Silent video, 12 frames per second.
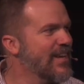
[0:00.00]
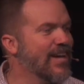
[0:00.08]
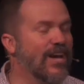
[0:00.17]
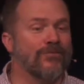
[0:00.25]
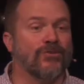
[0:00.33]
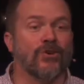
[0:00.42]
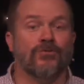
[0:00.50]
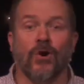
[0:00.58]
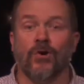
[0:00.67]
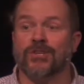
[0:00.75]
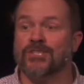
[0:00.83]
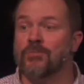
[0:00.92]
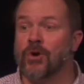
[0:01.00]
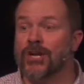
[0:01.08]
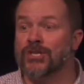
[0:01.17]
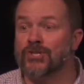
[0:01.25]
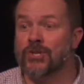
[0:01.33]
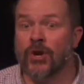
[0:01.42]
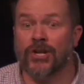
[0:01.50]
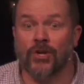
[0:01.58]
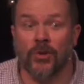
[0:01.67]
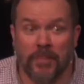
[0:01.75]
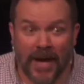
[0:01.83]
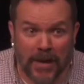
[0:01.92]
If you focus more on starting
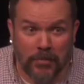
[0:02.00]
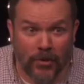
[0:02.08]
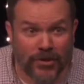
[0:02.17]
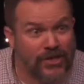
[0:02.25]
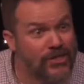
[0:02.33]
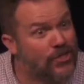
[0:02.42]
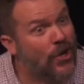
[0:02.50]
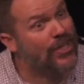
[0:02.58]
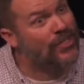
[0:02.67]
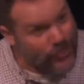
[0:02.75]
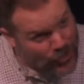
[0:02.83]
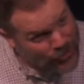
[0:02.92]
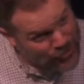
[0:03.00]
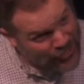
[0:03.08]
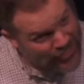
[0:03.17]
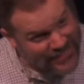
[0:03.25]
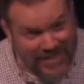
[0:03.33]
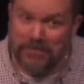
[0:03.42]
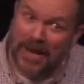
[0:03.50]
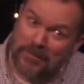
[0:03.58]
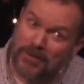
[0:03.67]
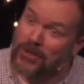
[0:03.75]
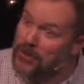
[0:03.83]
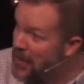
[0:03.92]
your paper than starting churches, then
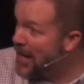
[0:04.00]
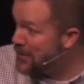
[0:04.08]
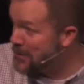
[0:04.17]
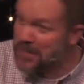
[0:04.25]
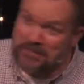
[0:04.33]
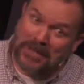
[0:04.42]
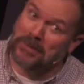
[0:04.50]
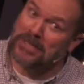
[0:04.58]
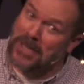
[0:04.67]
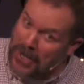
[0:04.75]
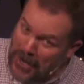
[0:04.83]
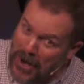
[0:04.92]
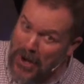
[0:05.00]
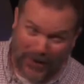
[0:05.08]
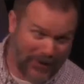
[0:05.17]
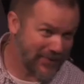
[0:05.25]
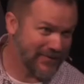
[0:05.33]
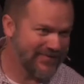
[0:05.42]
maybe your grades wouldn't be what they are.